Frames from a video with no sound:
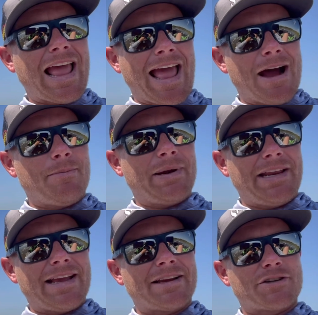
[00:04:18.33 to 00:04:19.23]
how
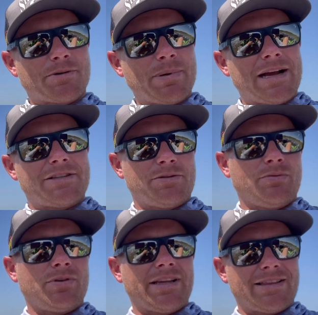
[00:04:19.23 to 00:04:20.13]
many extra bites you
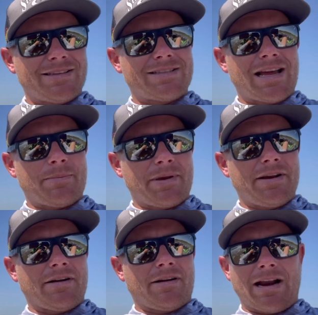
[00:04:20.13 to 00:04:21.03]
will get this time of
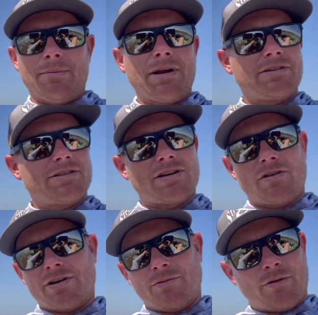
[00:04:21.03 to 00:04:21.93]
year. And I'm not just
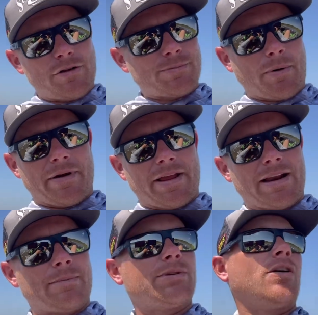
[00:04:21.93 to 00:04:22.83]
talking on Ross Barnett.
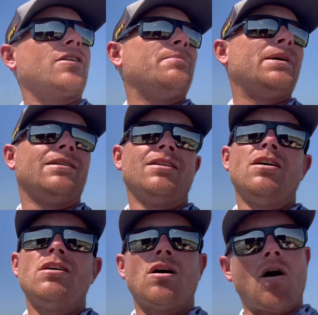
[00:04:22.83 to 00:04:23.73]
I'm talking about
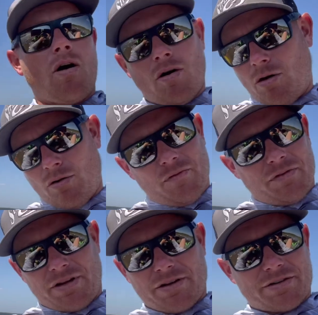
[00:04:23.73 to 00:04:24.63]
all over
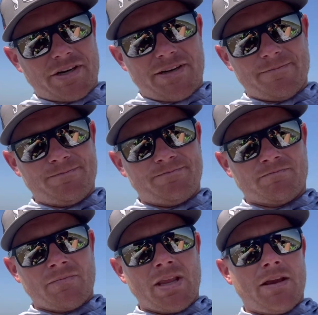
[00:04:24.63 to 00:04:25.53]
the country.
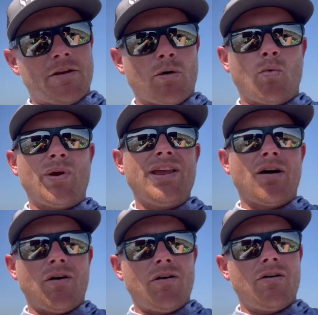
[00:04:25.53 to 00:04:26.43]
You know, we
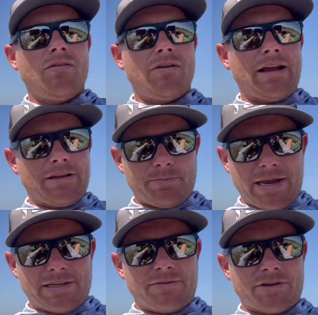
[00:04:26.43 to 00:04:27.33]
all, as
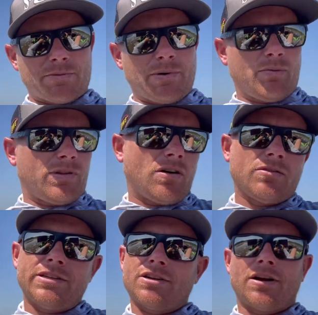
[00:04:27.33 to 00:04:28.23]
bass fishermen, with all
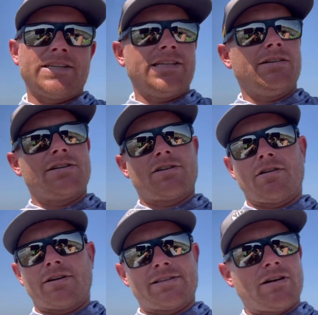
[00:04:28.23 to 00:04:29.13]
these crazy
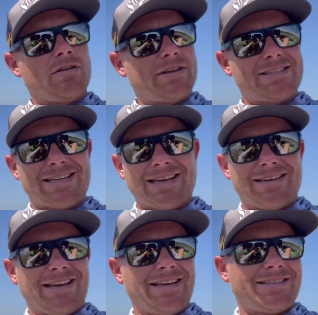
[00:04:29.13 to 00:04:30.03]
electronics and all these
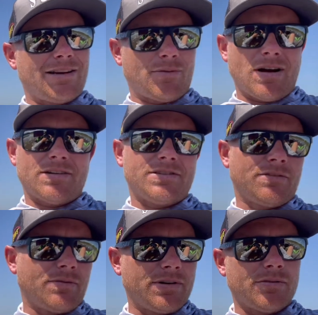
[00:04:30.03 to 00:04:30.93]
techniques and rods
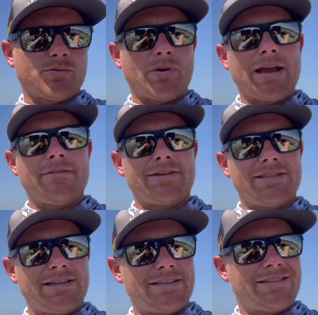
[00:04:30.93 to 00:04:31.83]
and reels, we have a
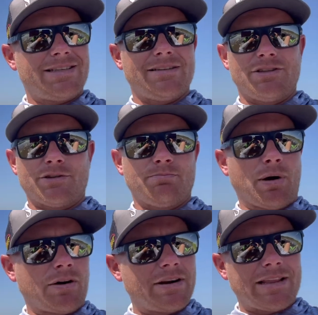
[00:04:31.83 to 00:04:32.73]
tendency to just
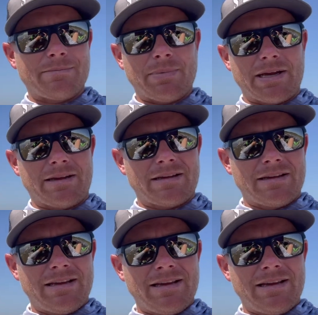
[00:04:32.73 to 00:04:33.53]
burn down the bank.